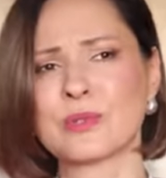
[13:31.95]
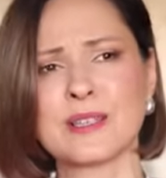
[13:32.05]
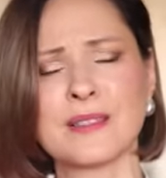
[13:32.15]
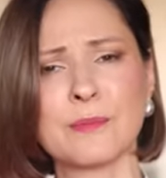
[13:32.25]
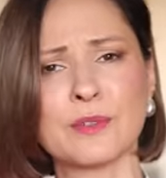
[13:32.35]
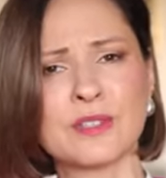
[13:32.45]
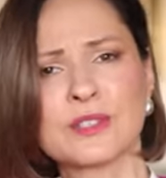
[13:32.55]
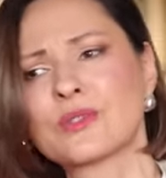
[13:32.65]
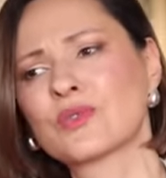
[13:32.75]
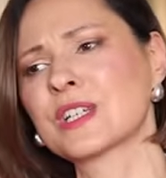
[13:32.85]
you see them on the
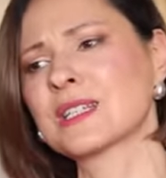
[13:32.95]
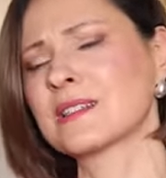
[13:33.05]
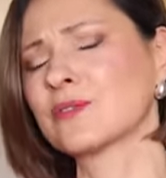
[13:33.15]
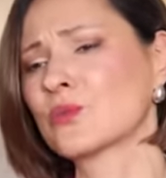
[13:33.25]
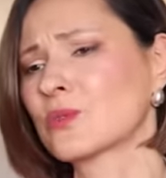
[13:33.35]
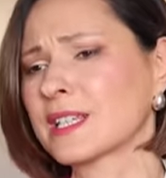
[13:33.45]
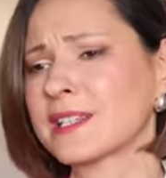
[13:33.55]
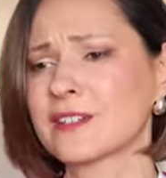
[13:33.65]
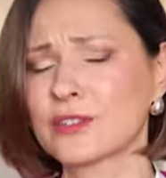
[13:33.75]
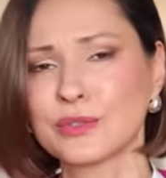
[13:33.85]
streets or
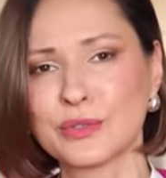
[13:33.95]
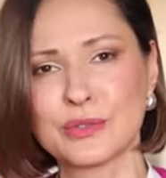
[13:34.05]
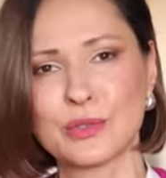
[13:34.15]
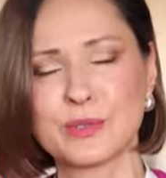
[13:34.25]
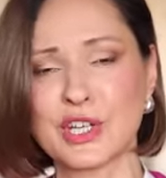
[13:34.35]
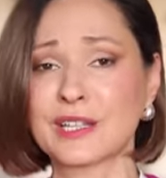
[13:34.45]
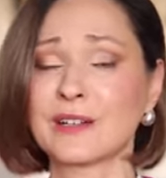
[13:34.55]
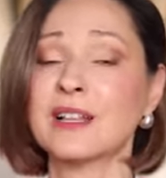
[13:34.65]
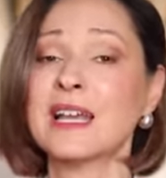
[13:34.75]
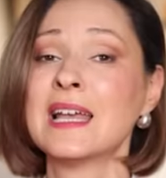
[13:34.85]
here on YouTube
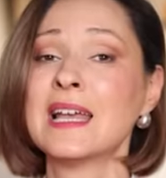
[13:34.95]
channel,